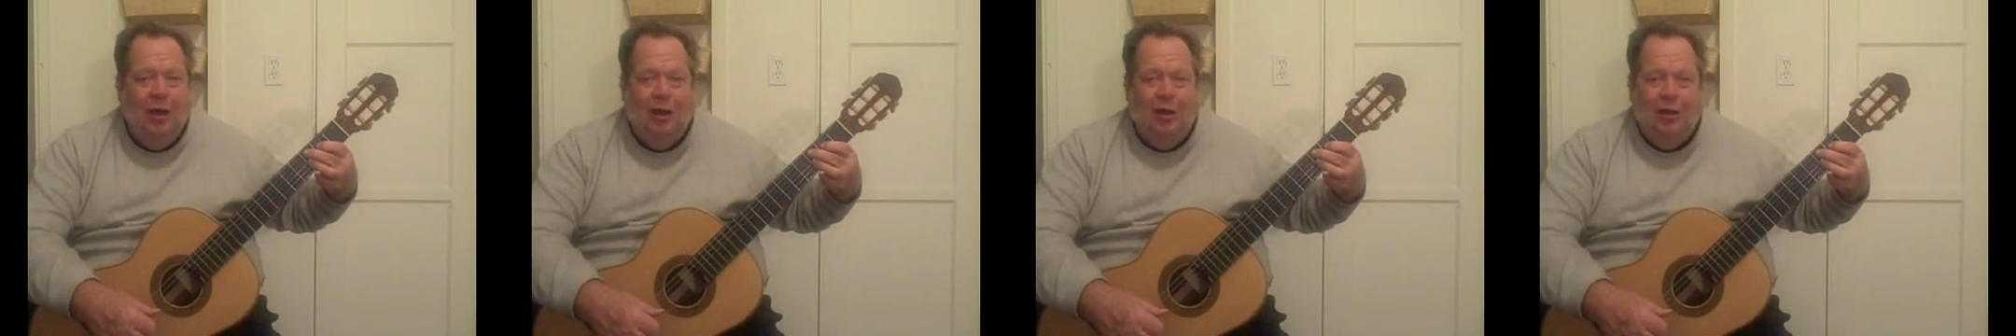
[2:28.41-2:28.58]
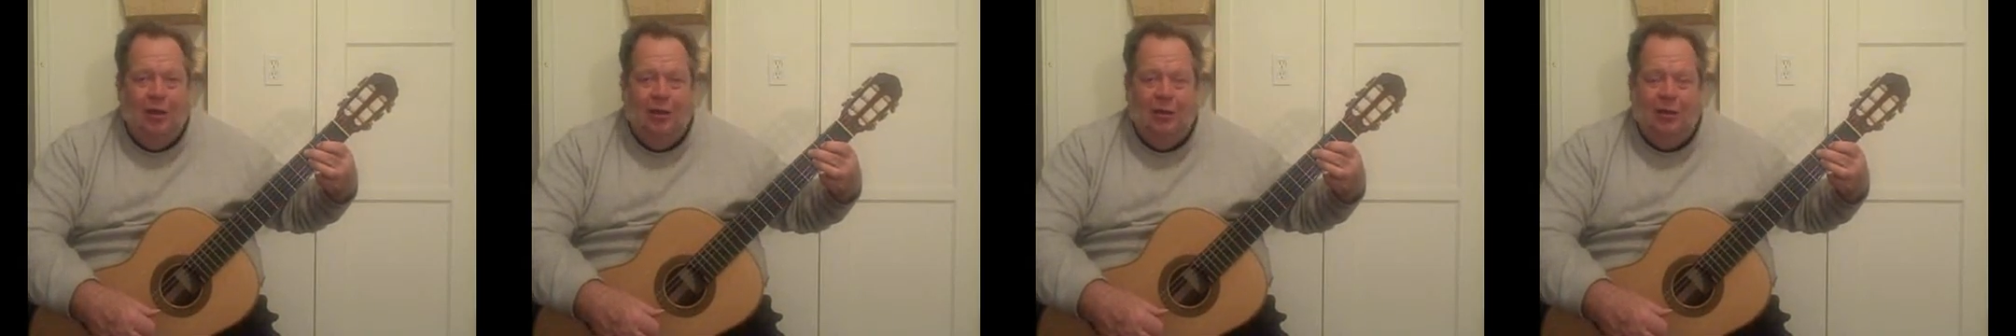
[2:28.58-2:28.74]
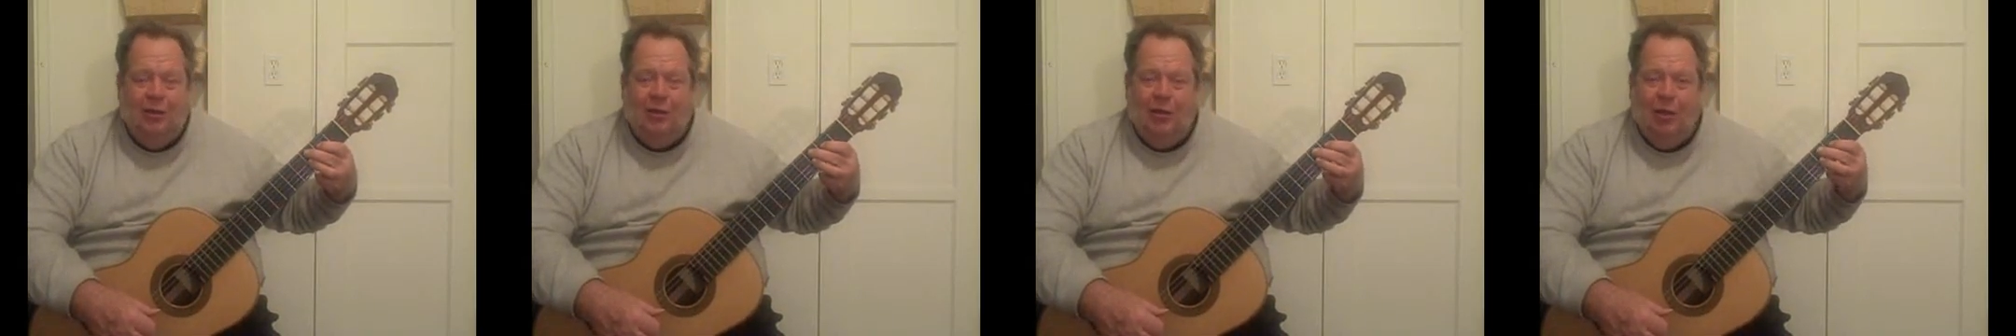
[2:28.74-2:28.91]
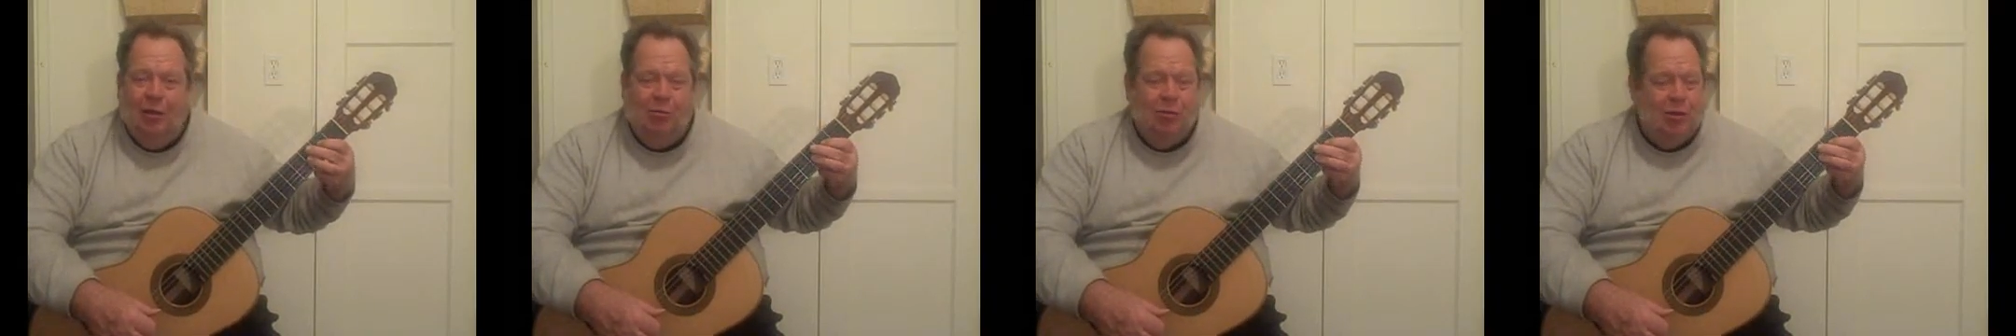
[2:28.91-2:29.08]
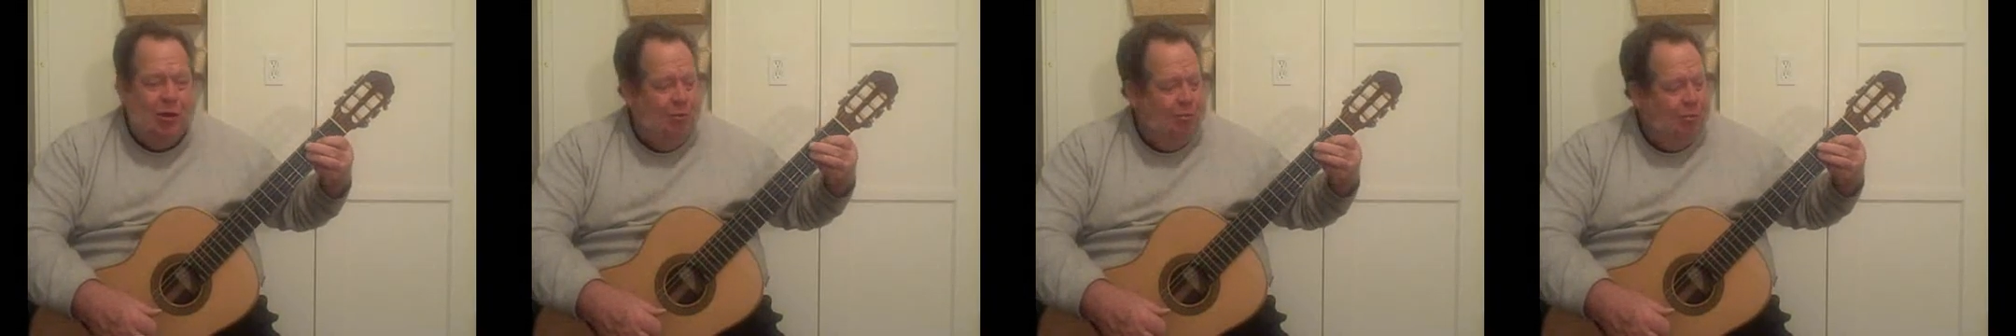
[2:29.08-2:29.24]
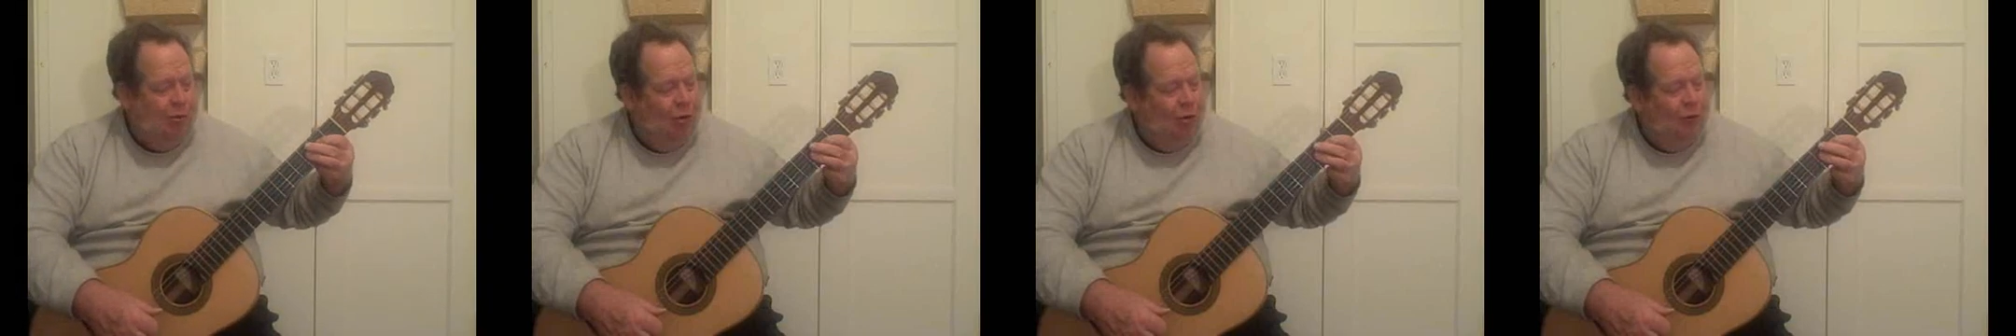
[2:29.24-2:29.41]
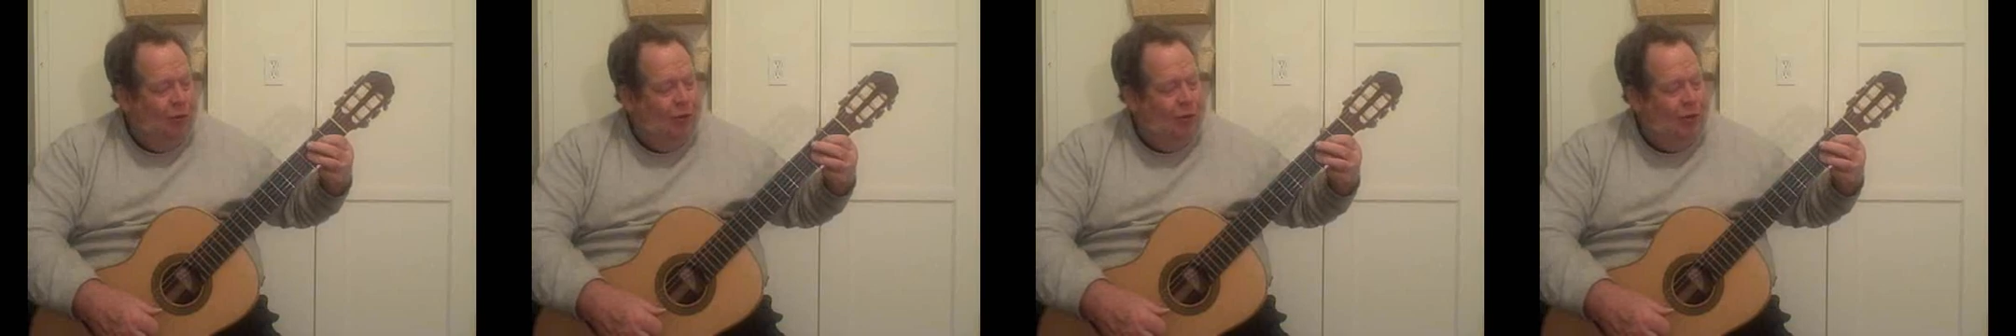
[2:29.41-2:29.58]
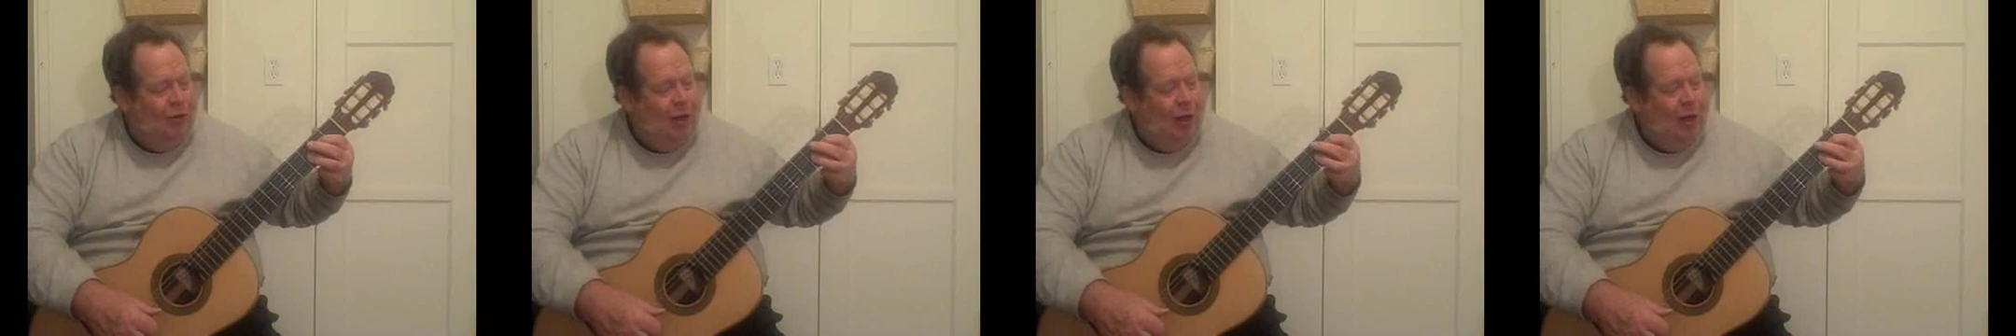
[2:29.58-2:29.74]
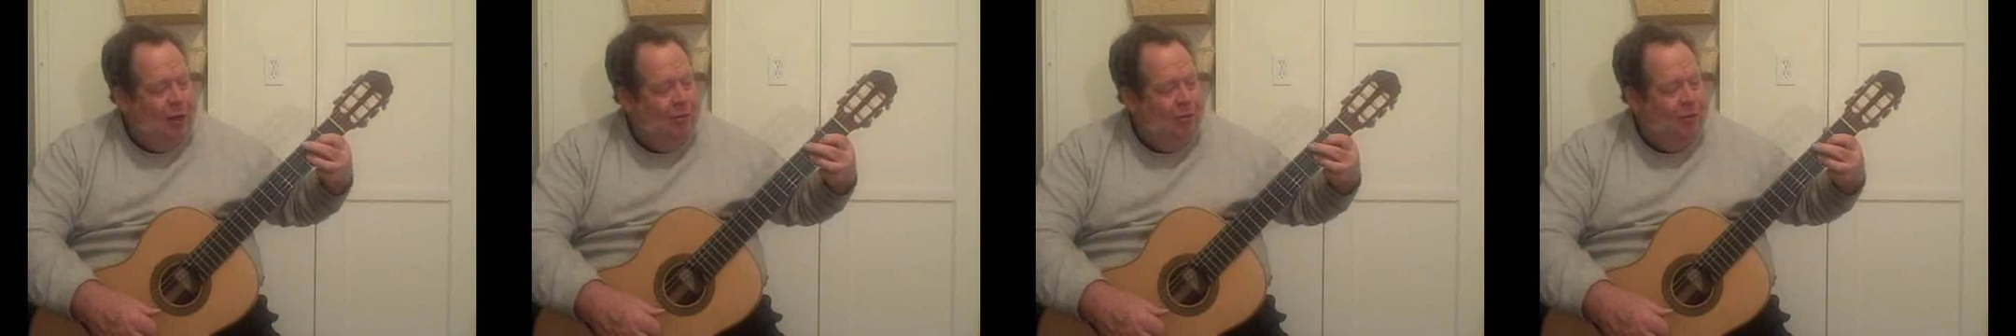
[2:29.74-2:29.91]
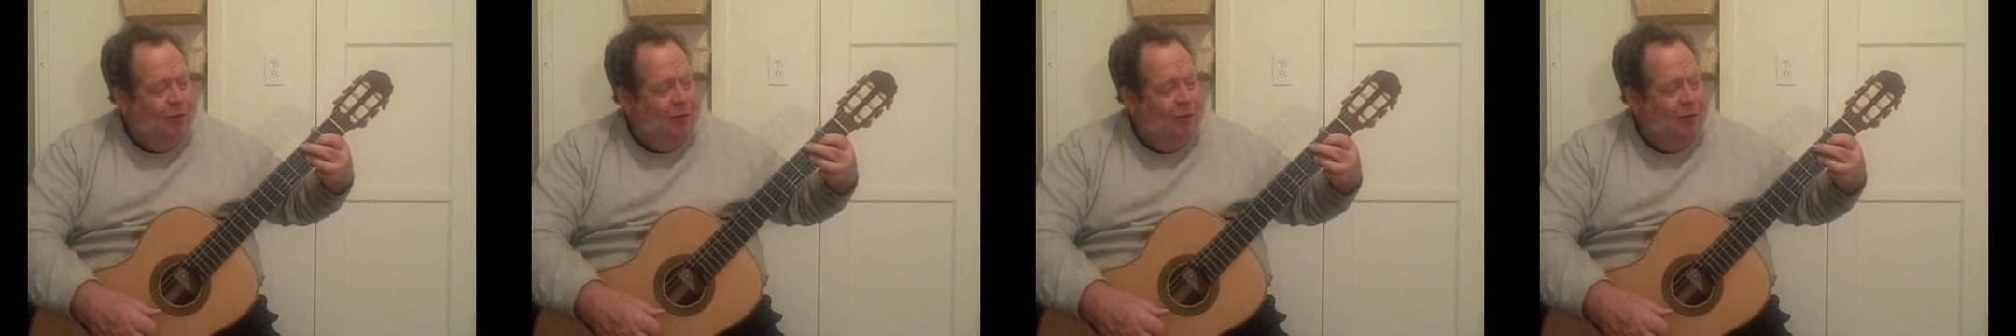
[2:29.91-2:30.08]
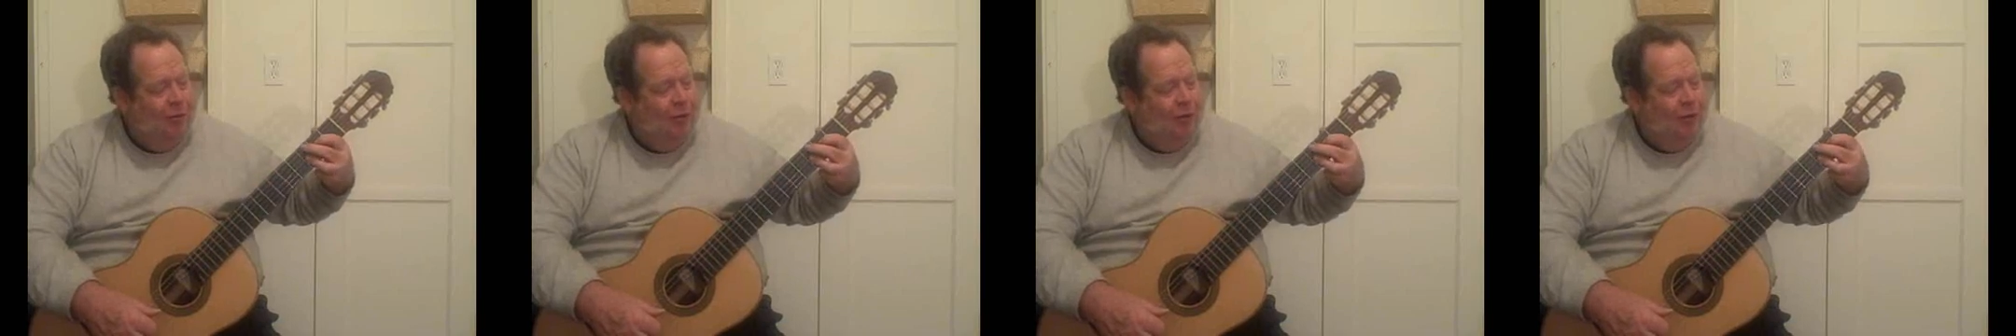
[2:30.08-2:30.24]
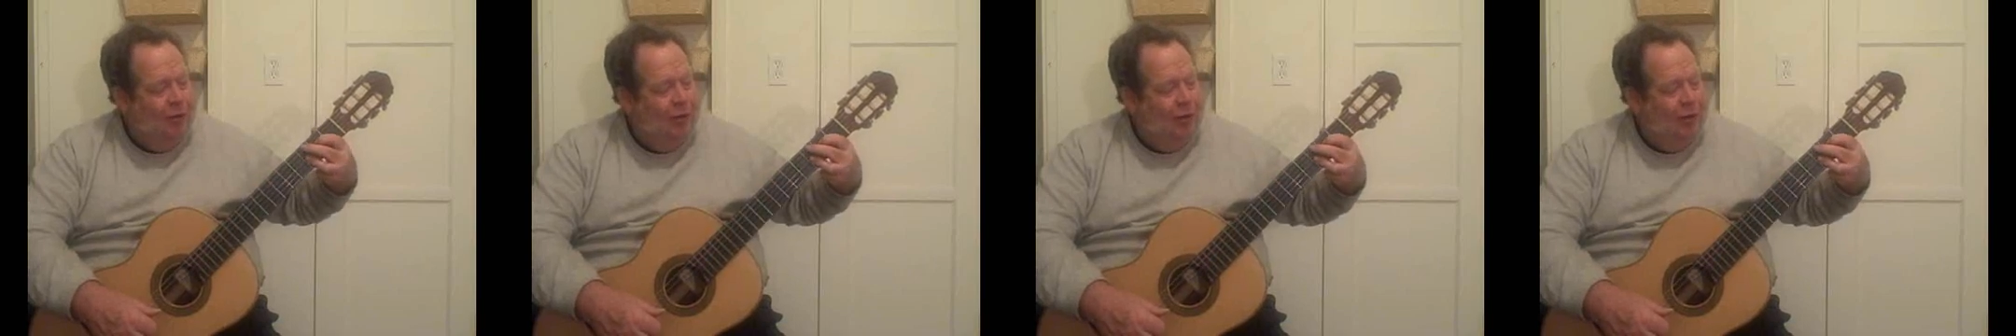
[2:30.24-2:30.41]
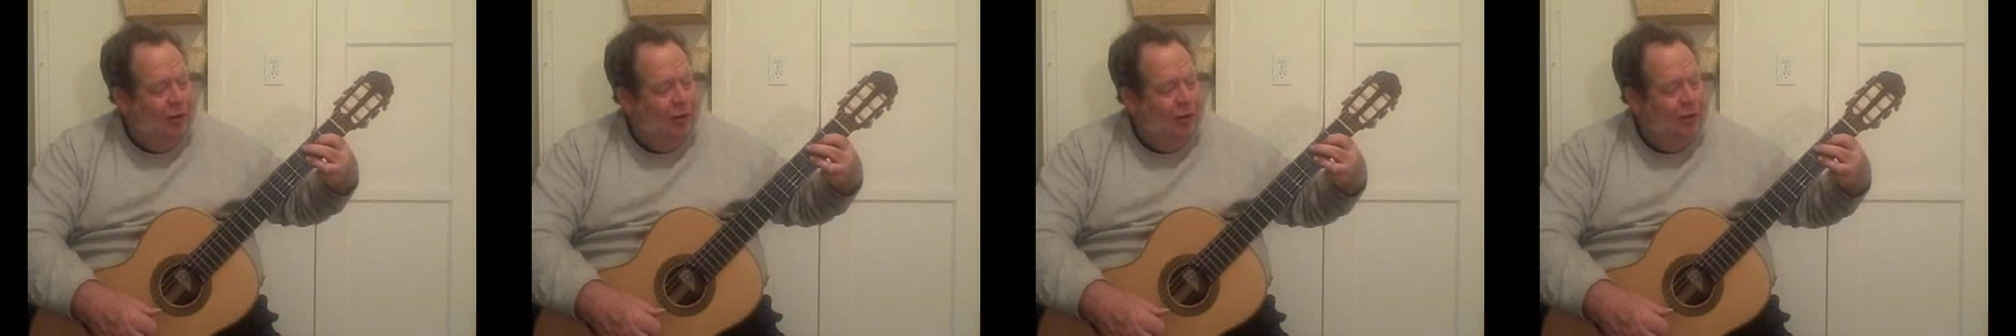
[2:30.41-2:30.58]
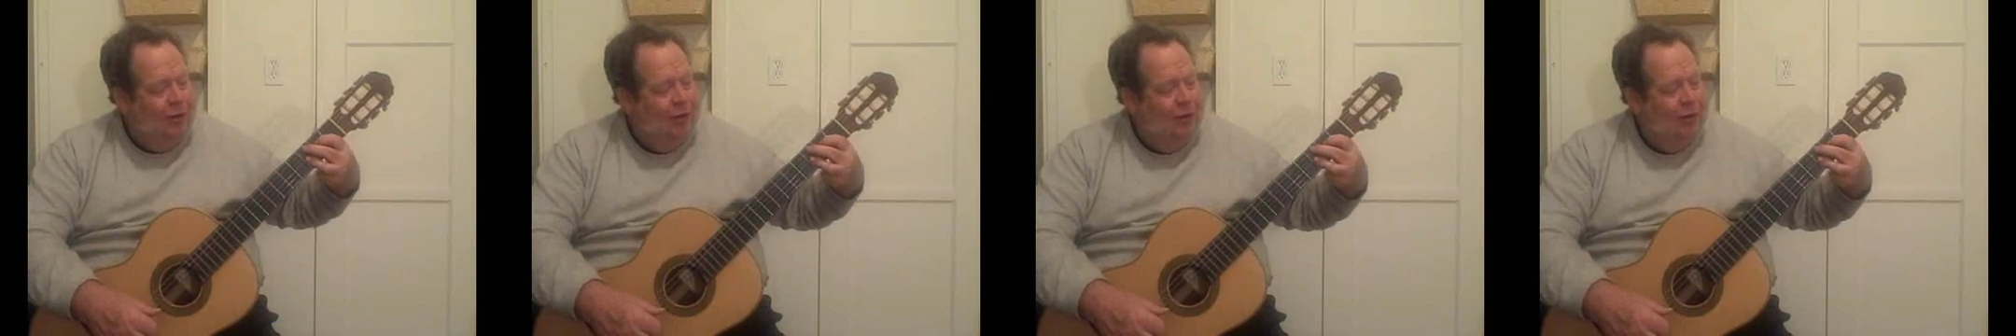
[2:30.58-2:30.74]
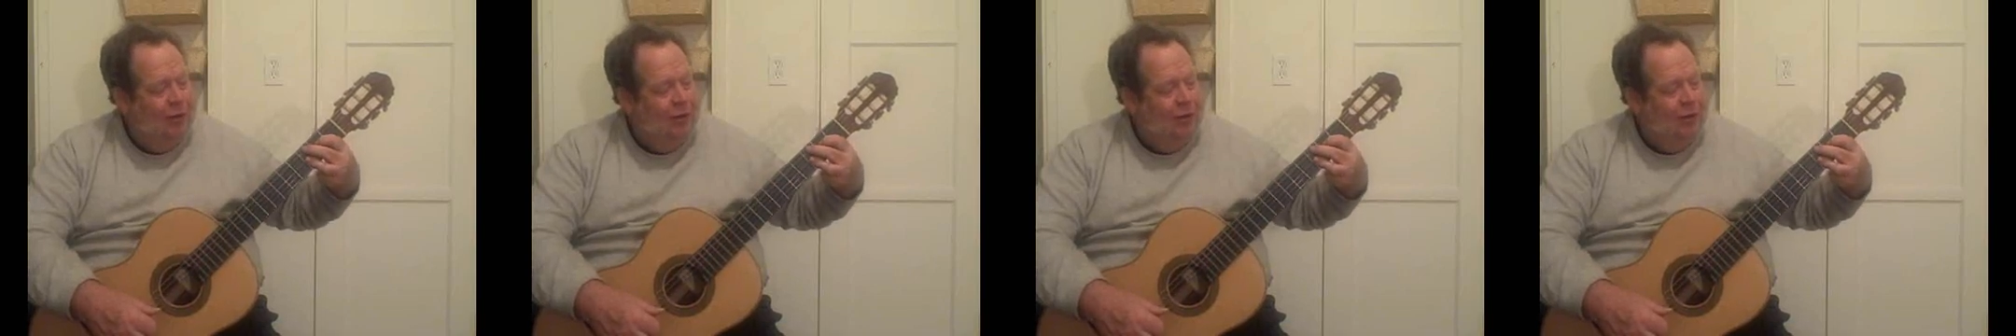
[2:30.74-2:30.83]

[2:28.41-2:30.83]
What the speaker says: and this comes up over the top of everything